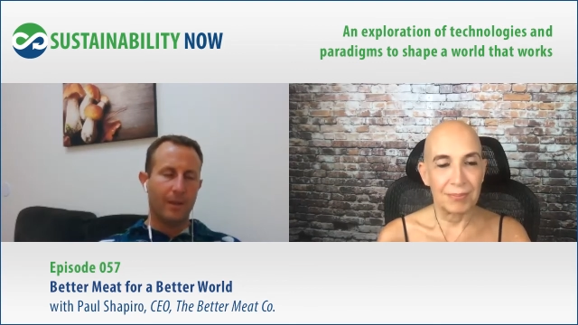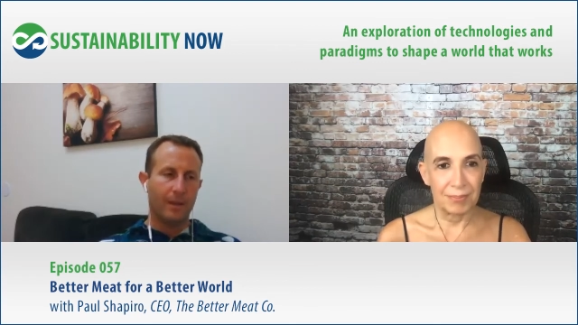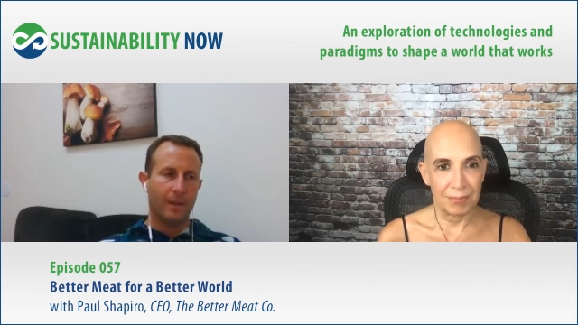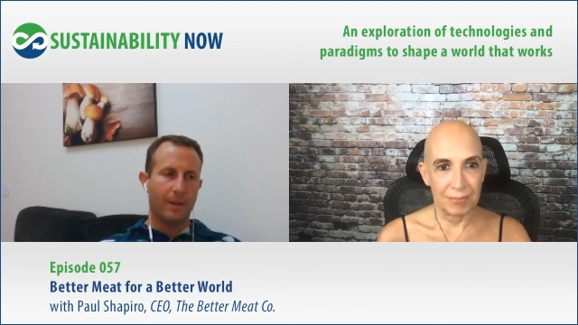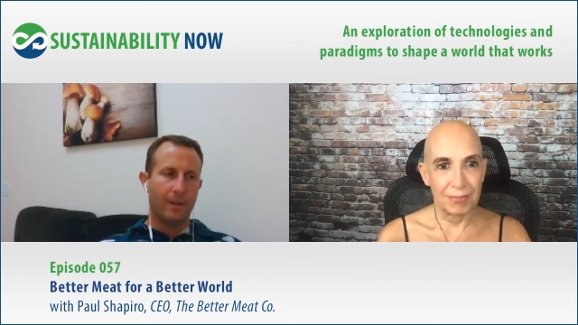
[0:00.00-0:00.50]

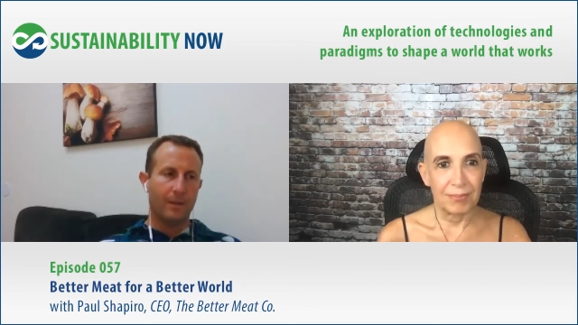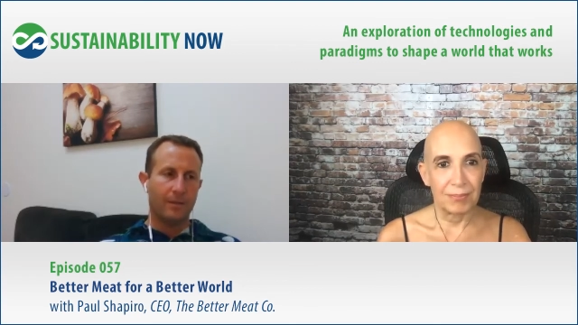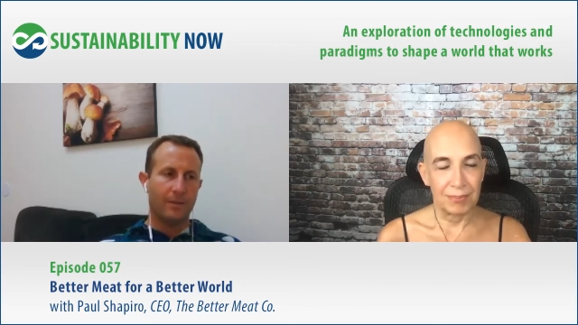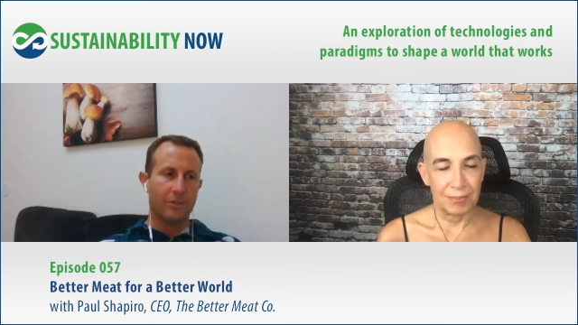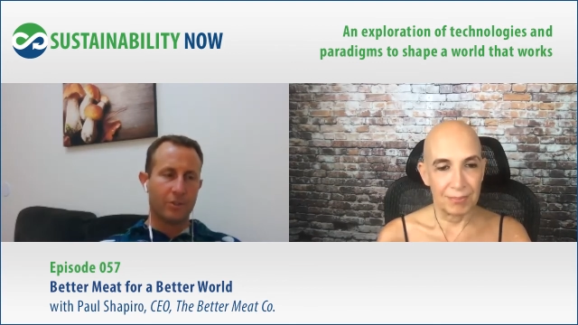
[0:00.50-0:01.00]
Speaker 1: And
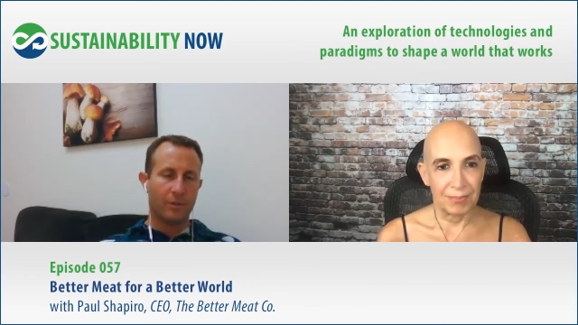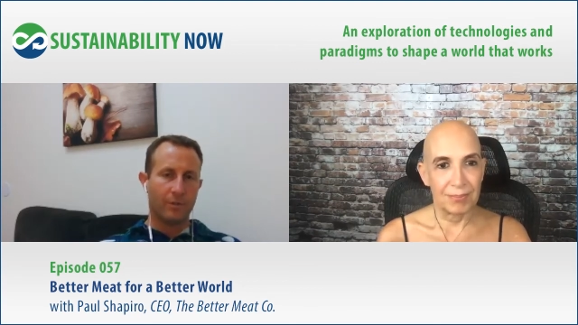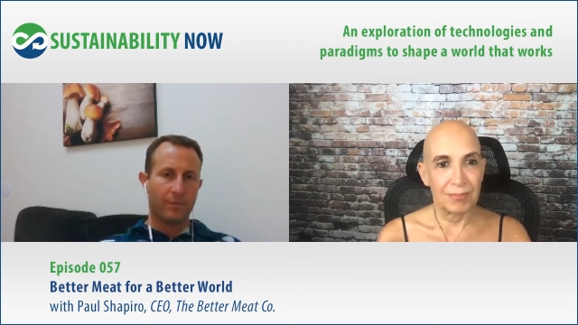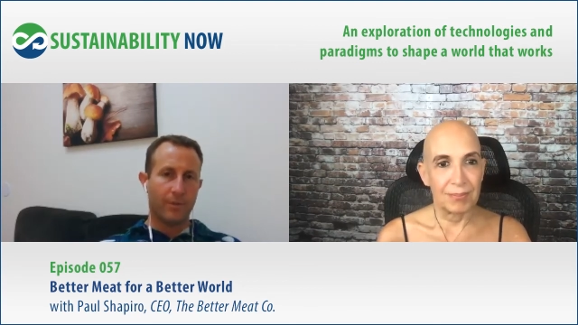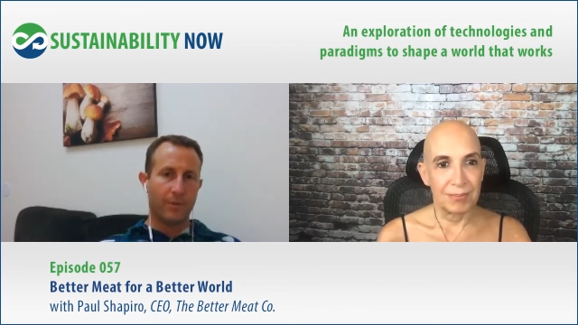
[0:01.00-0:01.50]
digital
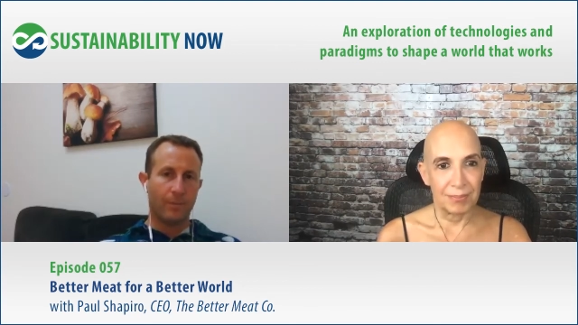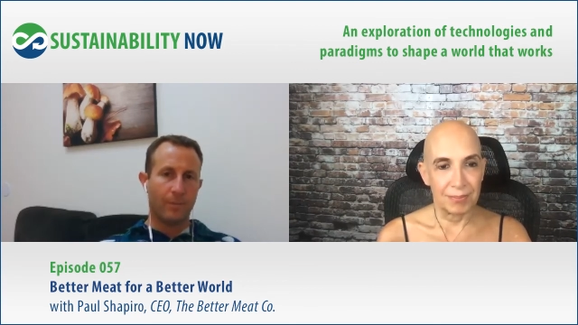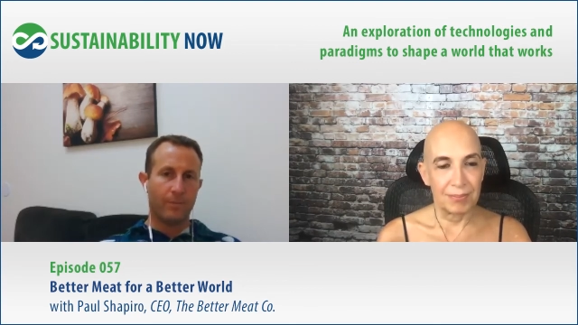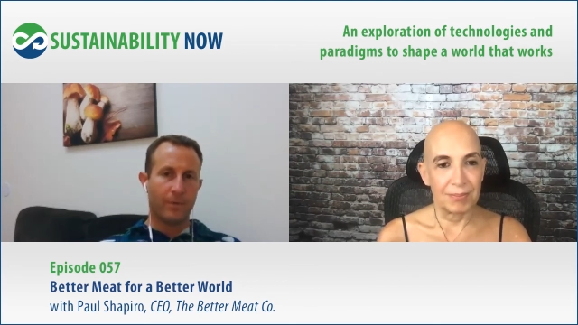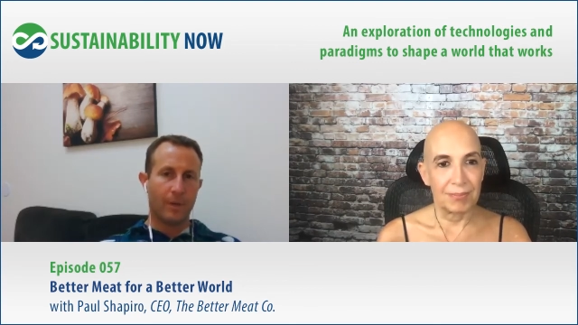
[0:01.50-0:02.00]
film
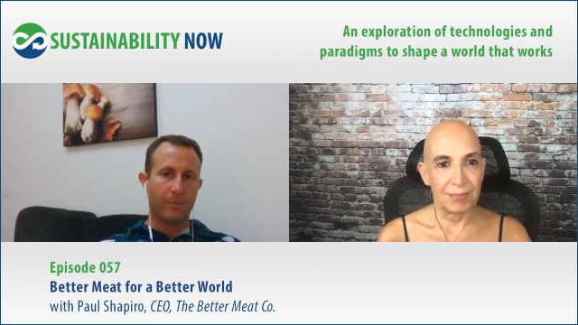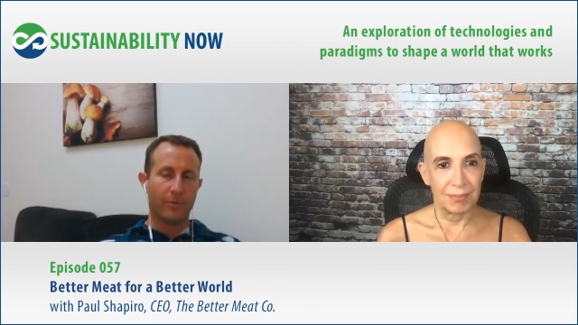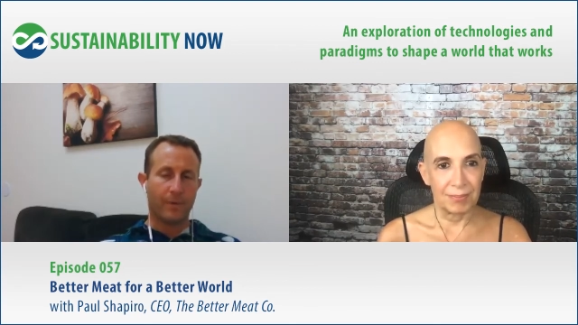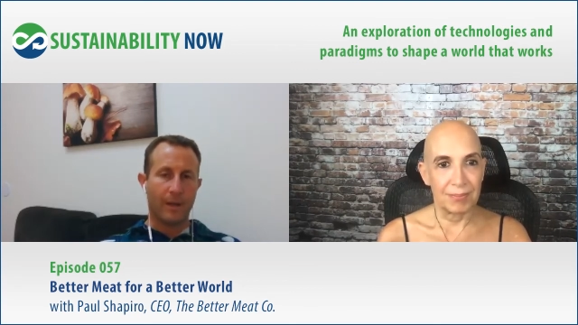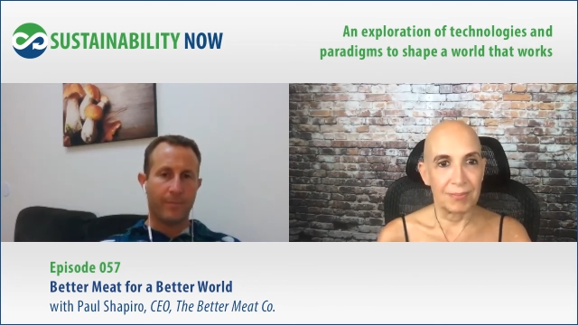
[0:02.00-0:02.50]
comes
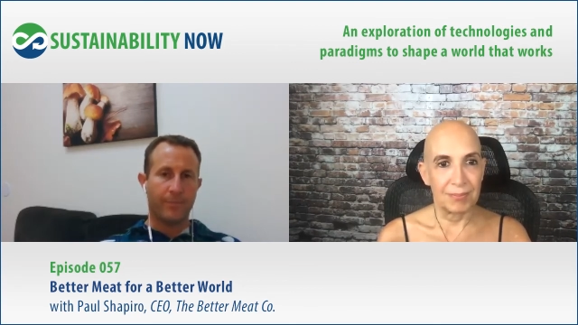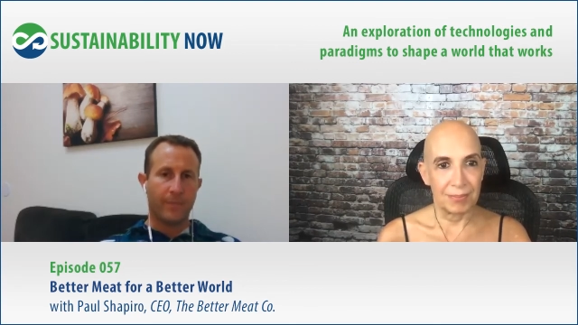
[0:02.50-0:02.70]
around,